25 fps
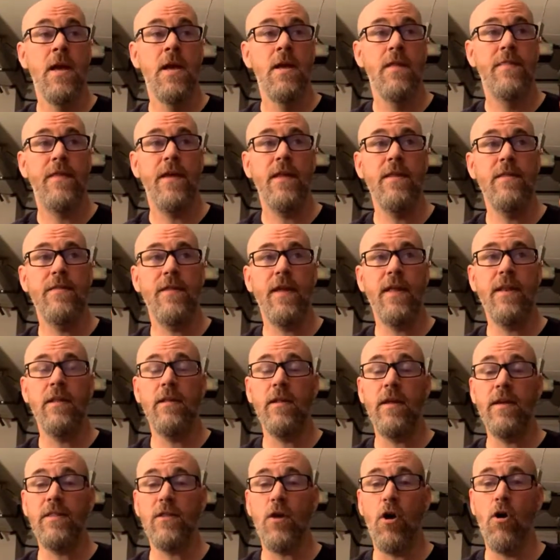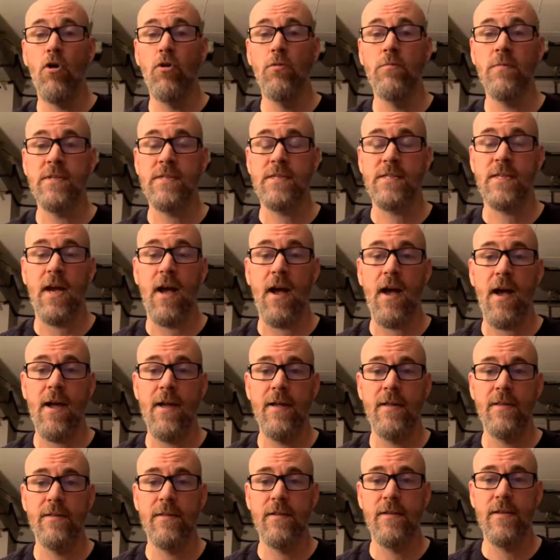Then like the homeless
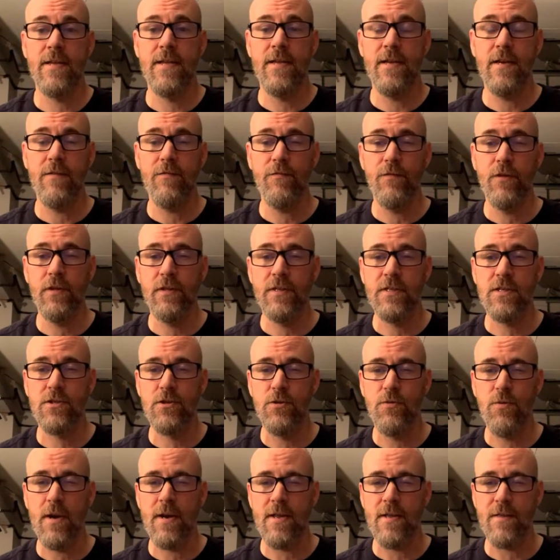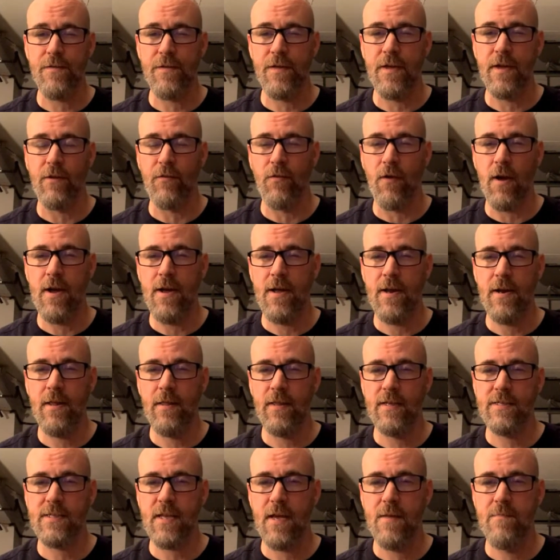guy, he didn't really do anything, right?
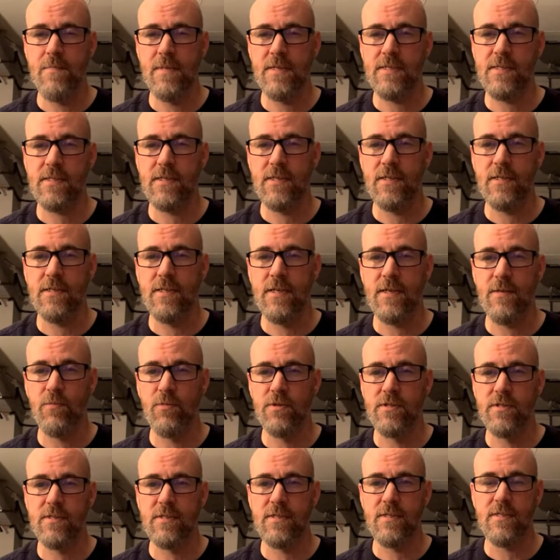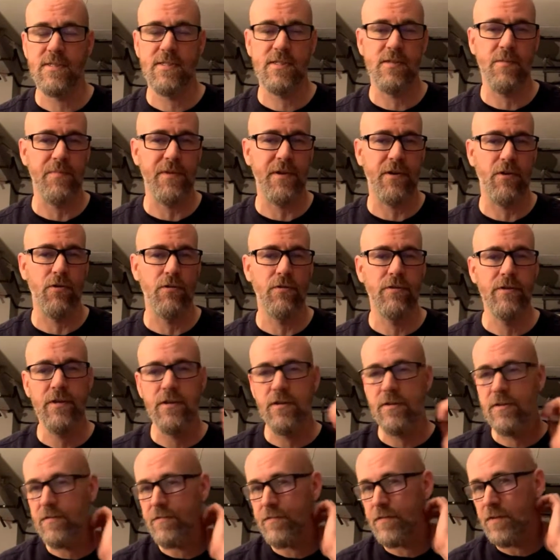Unless I missed it, and he did something earlier
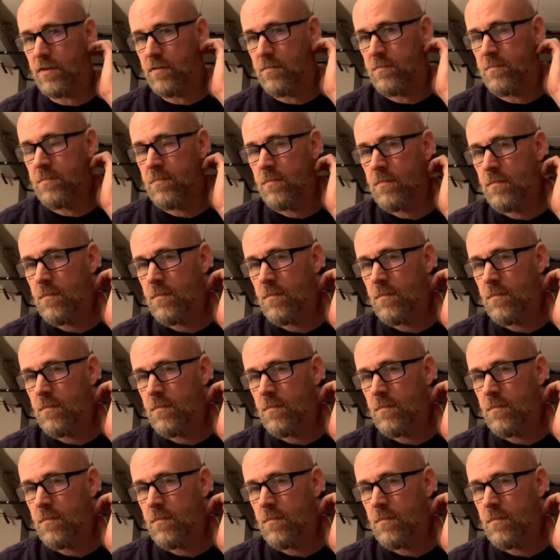in the film.